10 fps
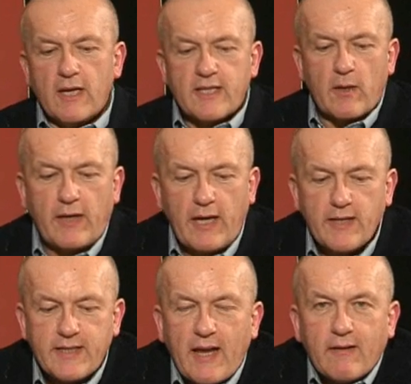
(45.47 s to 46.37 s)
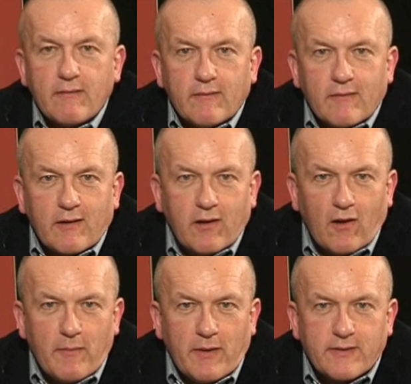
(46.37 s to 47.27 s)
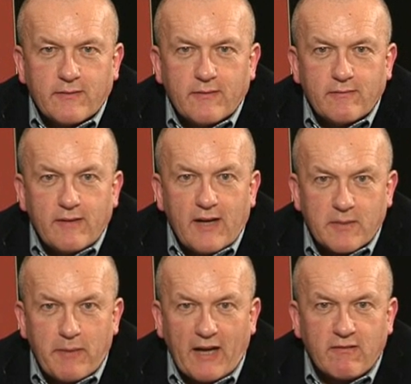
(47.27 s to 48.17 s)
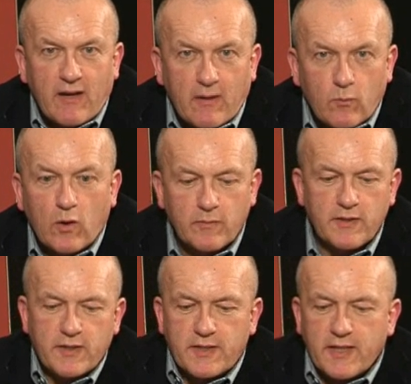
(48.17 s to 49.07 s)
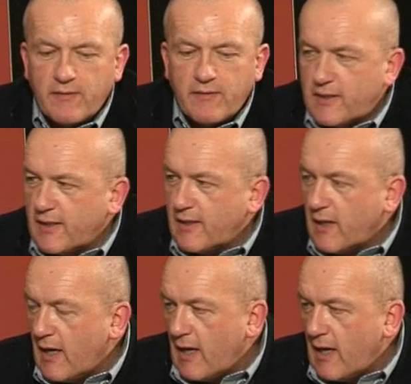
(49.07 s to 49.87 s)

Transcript: So against that climate as a background, welcome to this DVD,